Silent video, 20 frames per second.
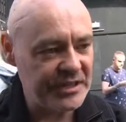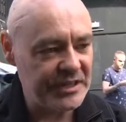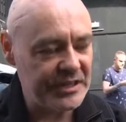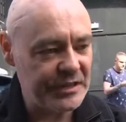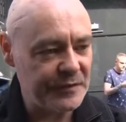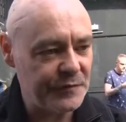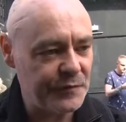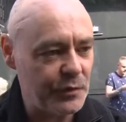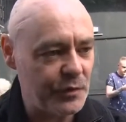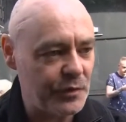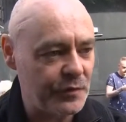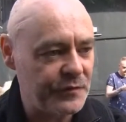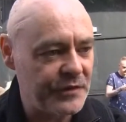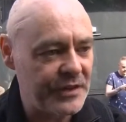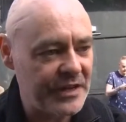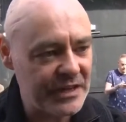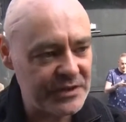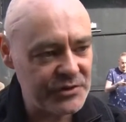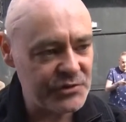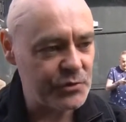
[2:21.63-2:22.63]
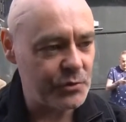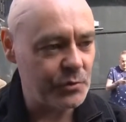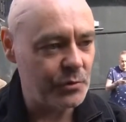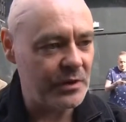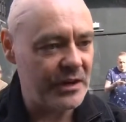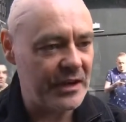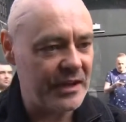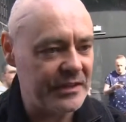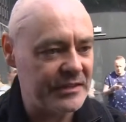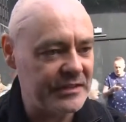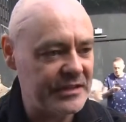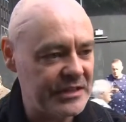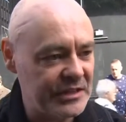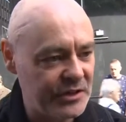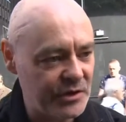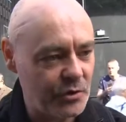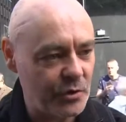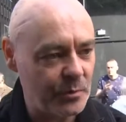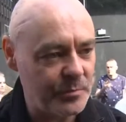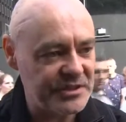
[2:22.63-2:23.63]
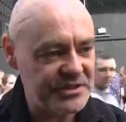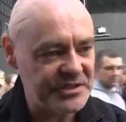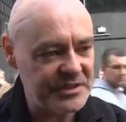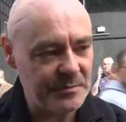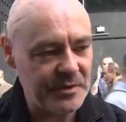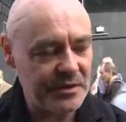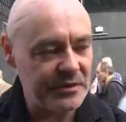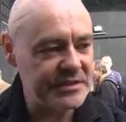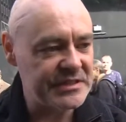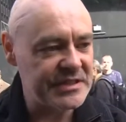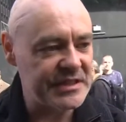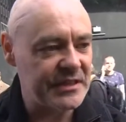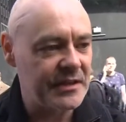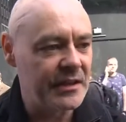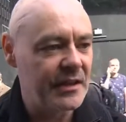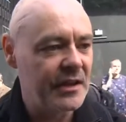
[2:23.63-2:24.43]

UK for our financial and economic stability.